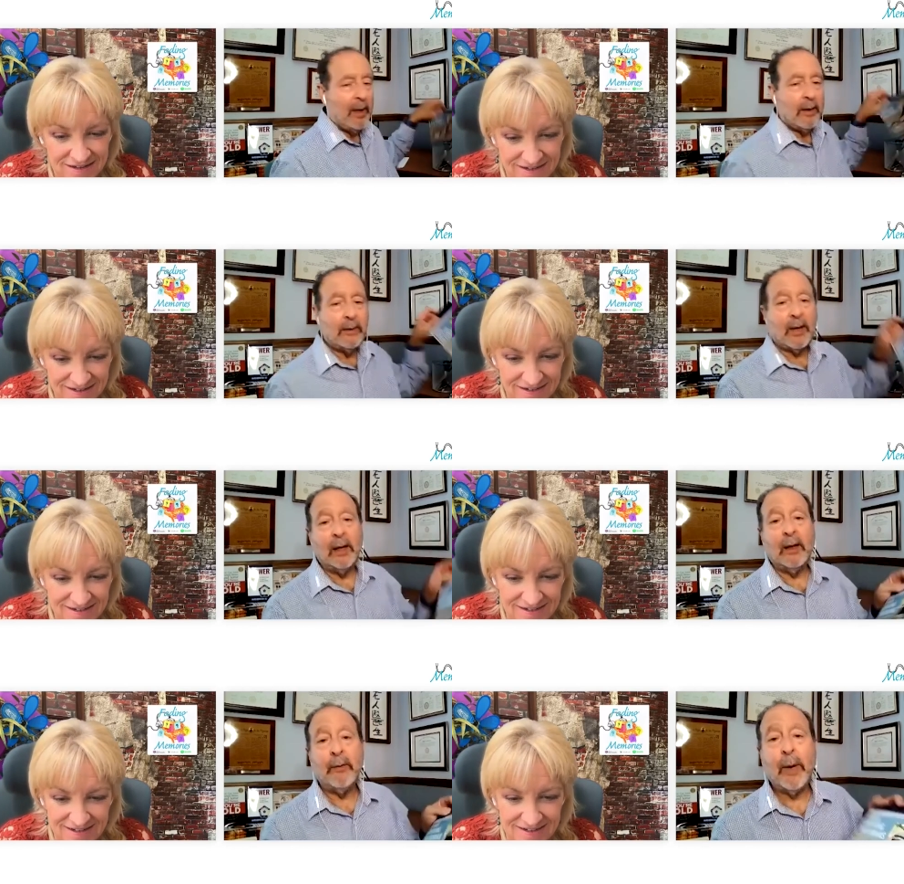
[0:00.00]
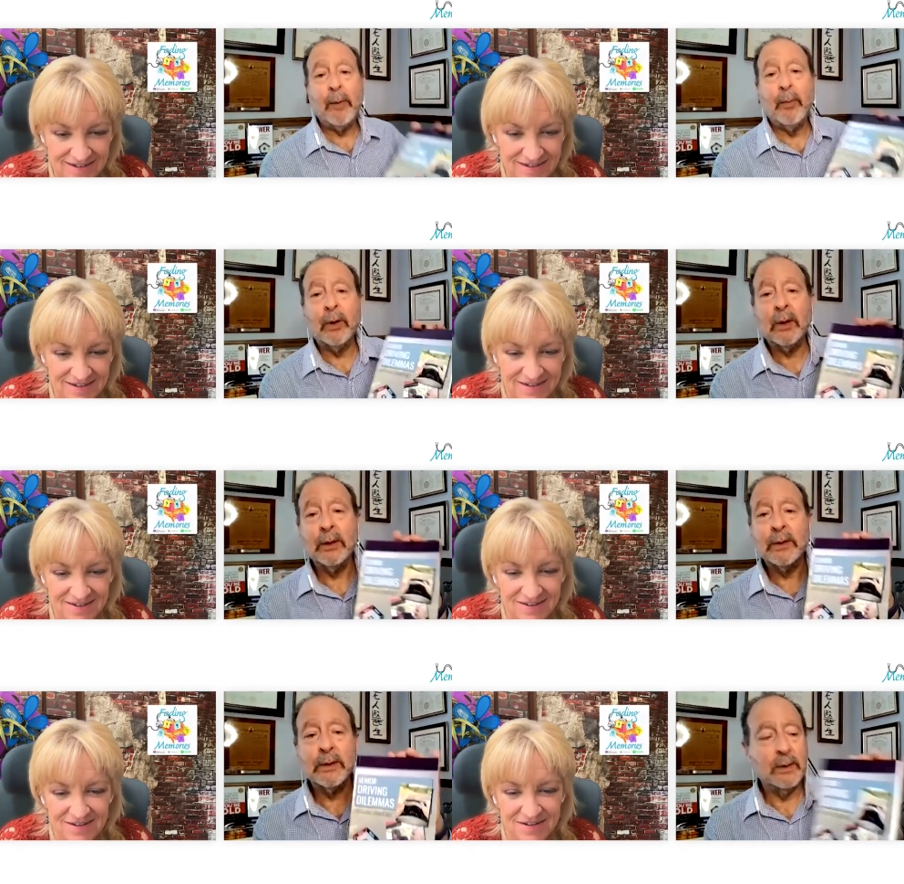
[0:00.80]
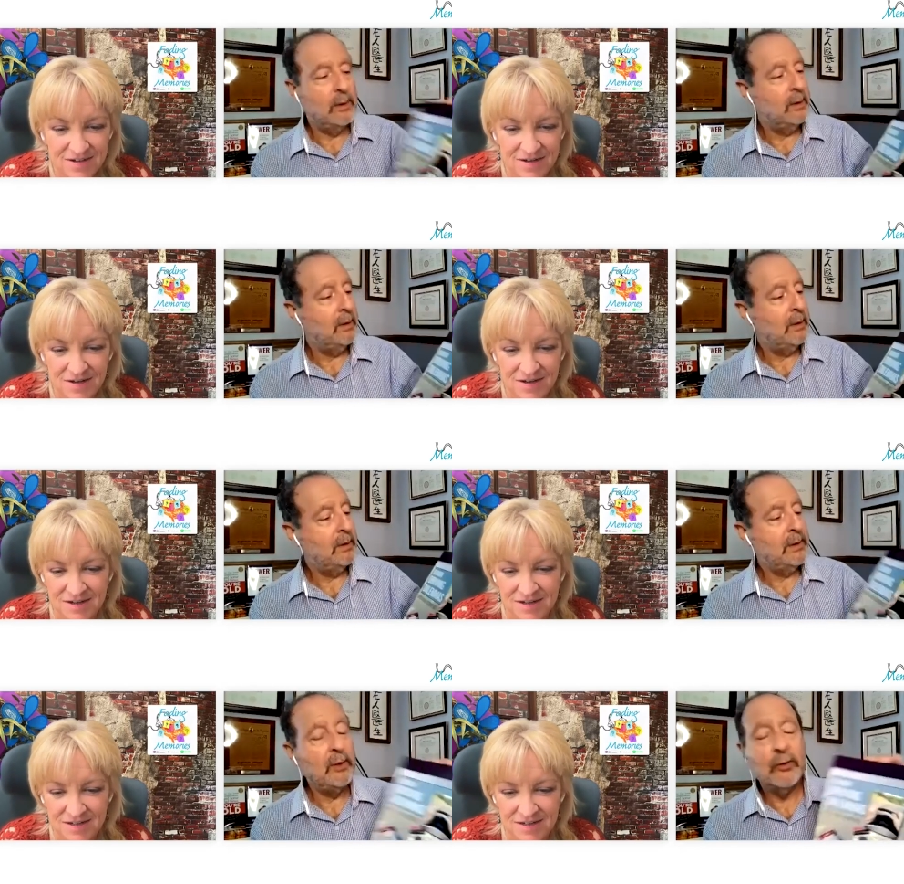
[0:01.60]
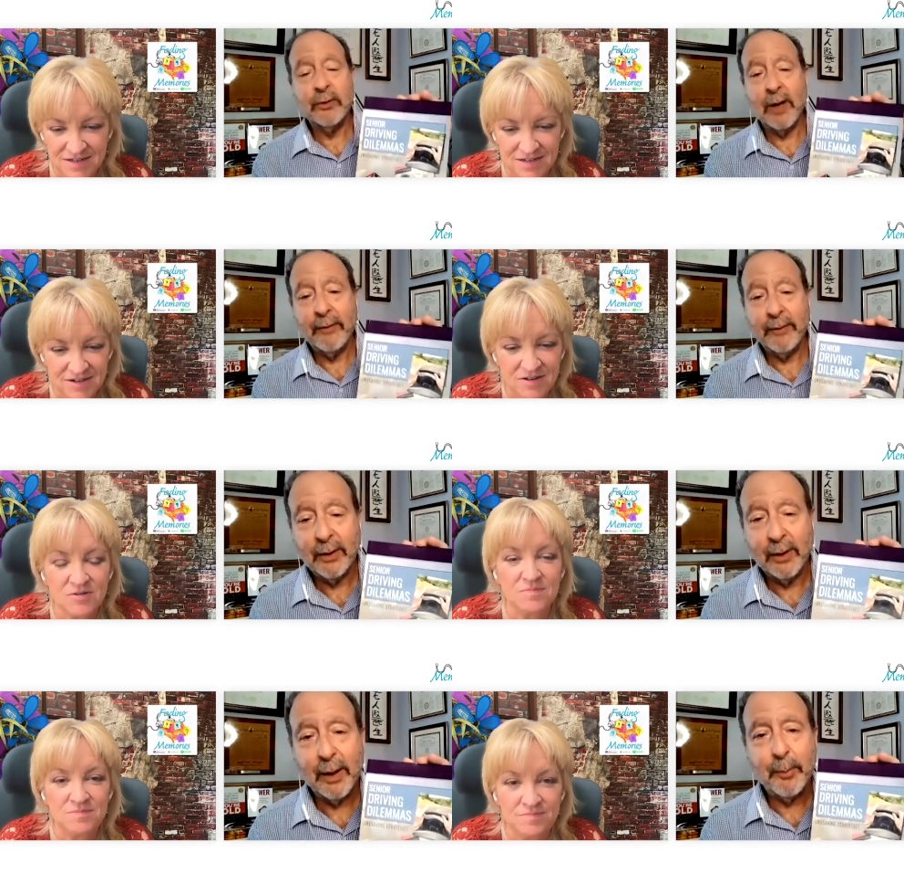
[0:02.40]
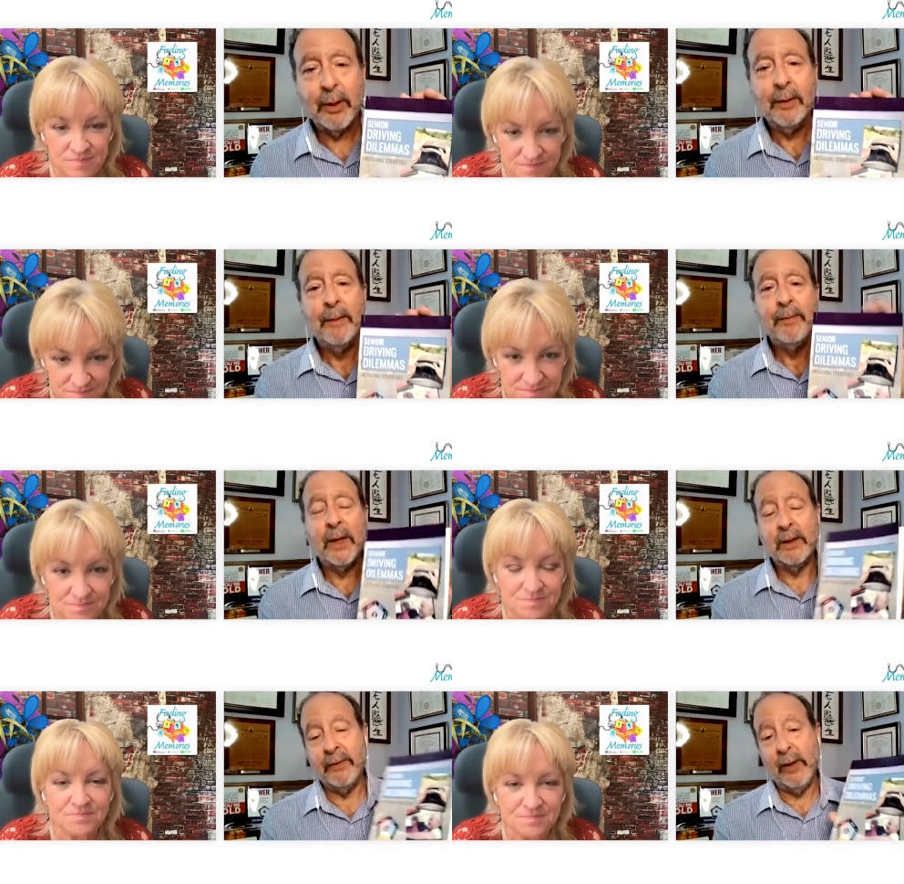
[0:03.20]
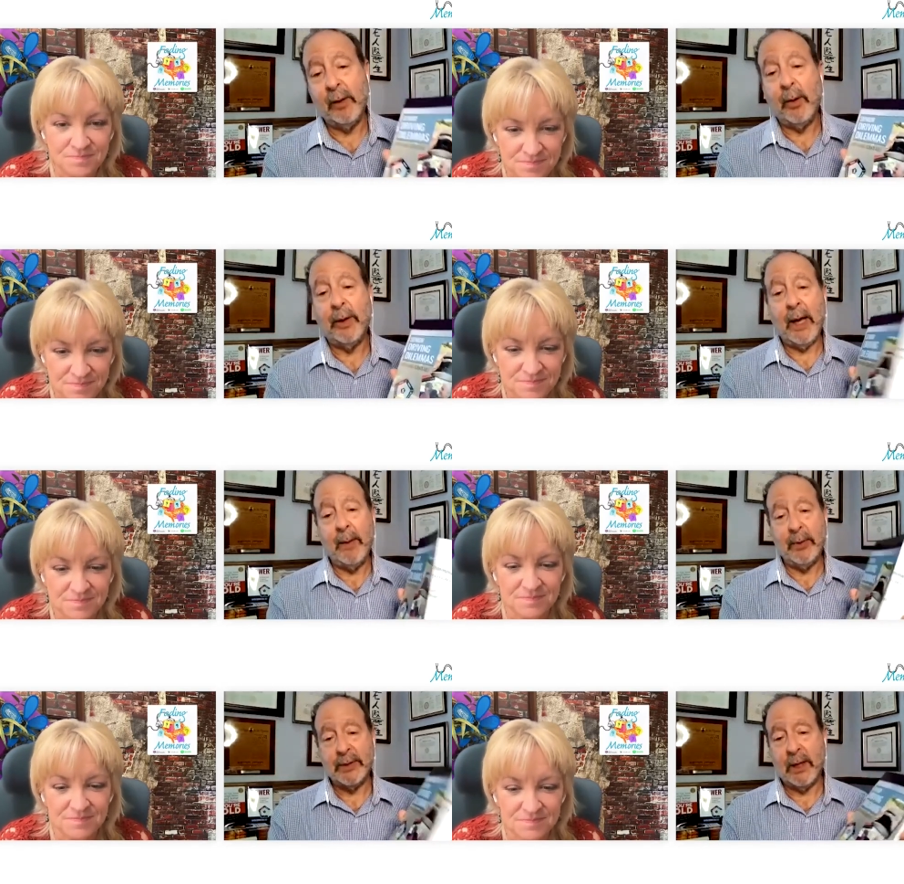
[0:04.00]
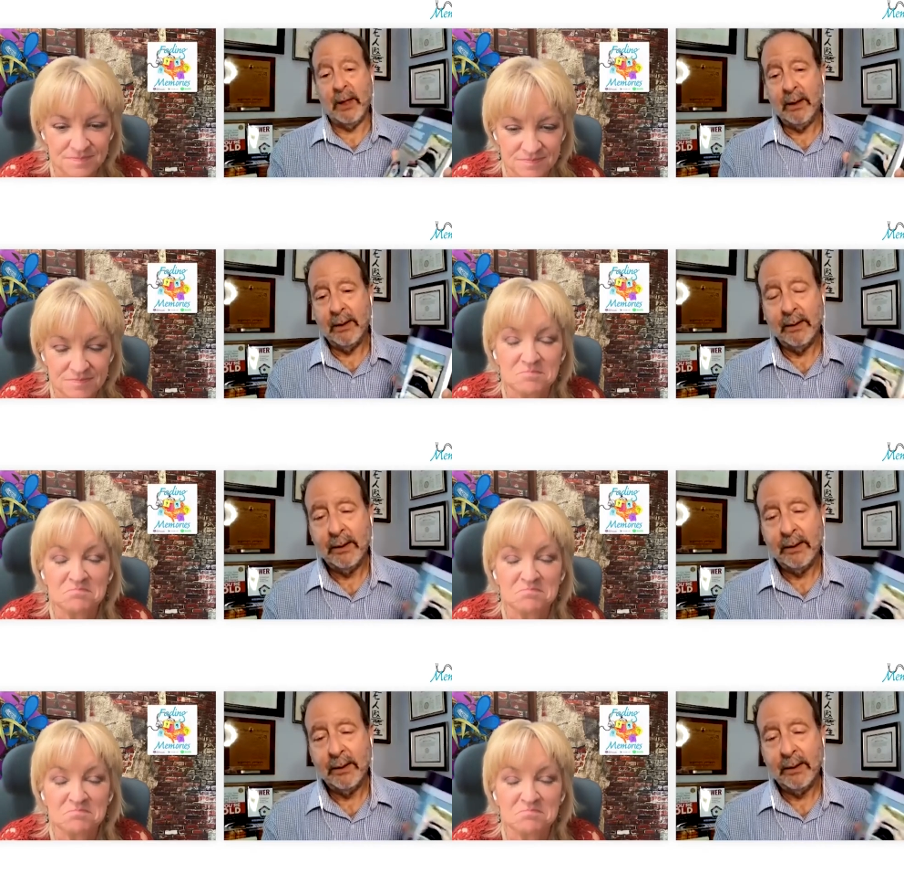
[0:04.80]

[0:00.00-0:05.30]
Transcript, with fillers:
Speaker 1: The title of my book is Senior Driving Dilemma. It's available on Amazon.